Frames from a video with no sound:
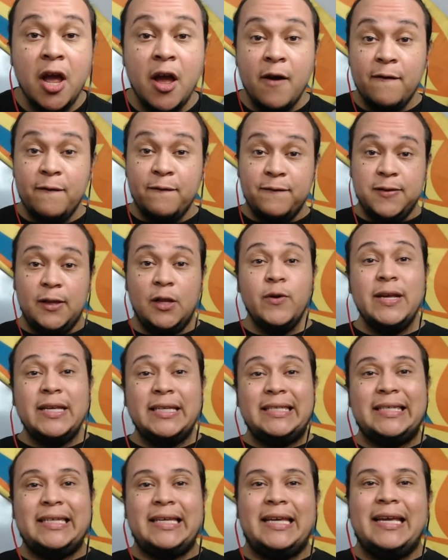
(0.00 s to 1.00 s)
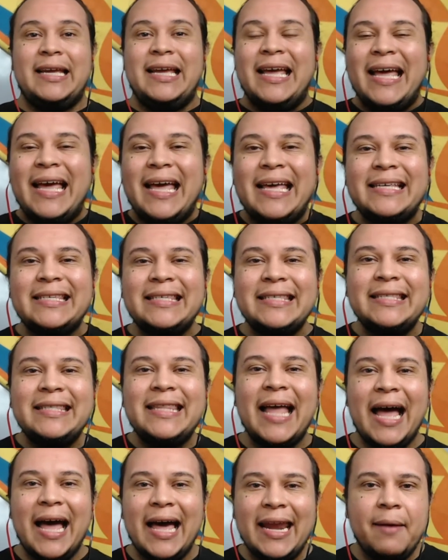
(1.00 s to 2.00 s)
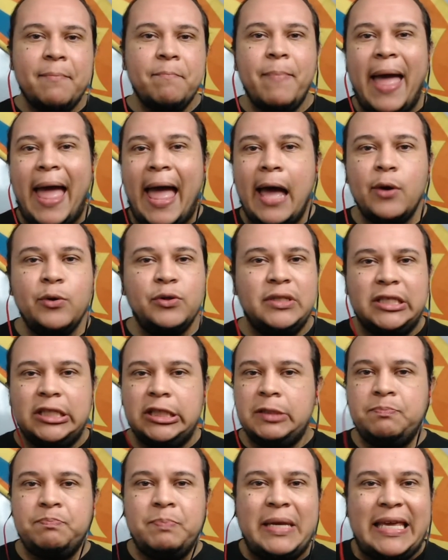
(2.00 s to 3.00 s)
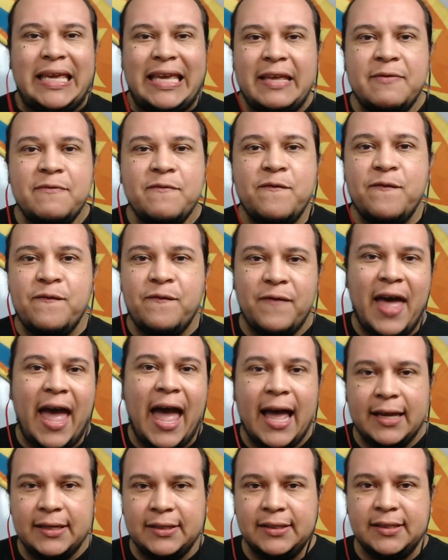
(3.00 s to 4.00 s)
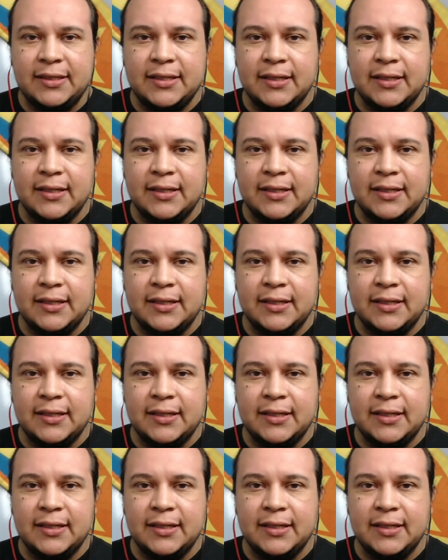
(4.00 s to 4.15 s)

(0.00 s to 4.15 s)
Fluency is not about speaking fast.